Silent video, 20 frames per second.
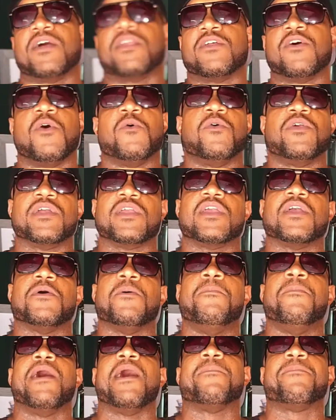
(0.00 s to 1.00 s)
don't want to get
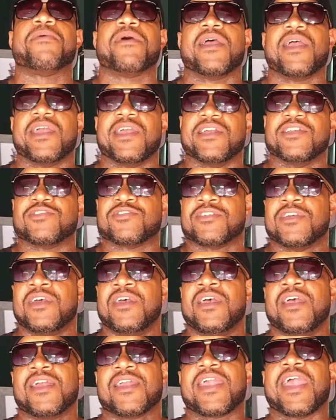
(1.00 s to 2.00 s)
my page
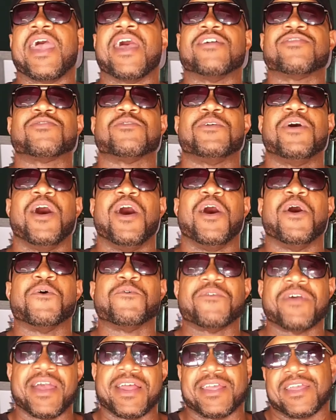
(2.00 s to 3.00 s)
canceled
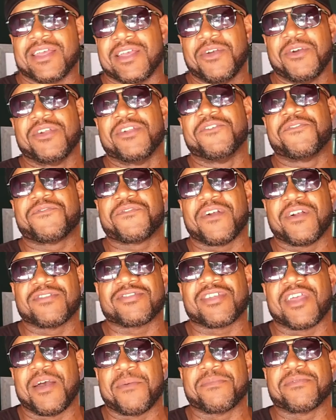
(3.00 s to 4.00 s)
already in the
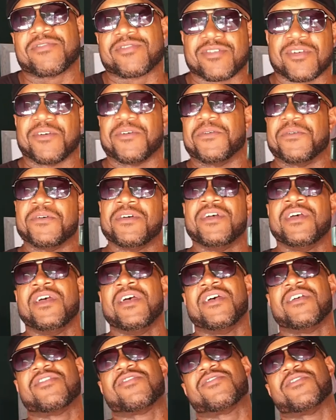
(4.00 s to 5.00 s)
first episode.
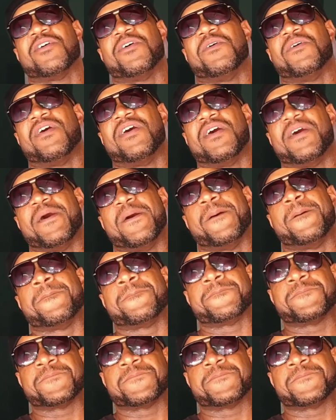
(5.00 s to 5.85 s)
So,